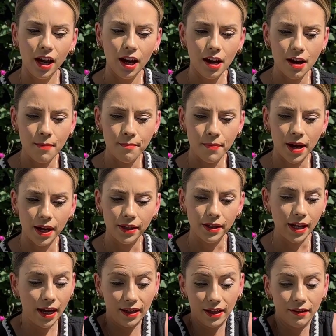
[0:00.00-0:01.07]
And
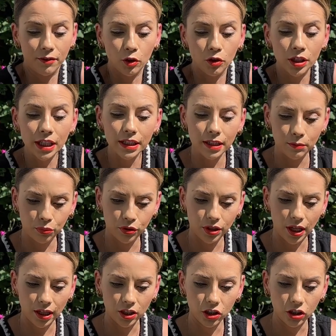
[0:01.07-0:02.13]
yeah, if you're needing
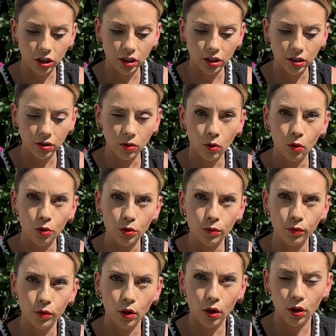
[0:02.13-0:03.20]
protection or
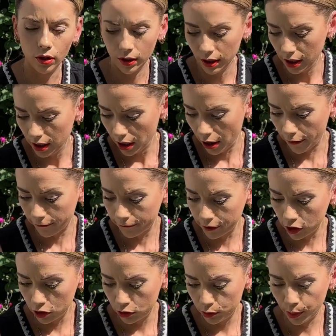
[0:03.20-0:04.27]
you've got a
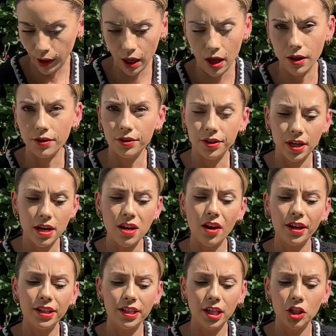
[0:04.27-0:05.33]
few plants in
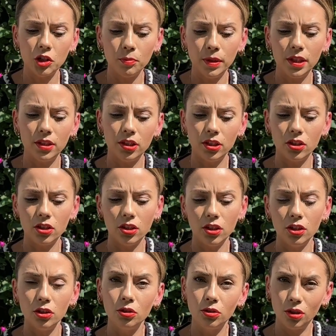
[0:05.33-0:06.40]
9 centimeters,
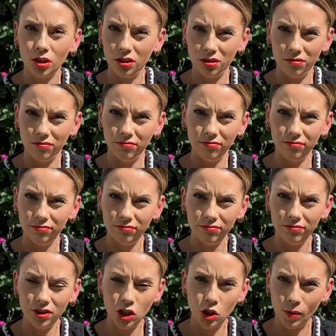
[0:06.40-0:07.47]
you can
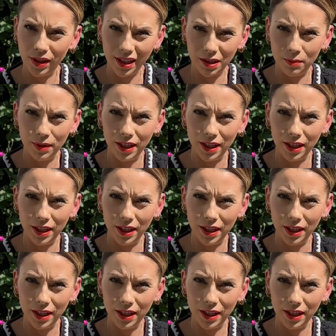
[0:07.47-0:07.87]
do it that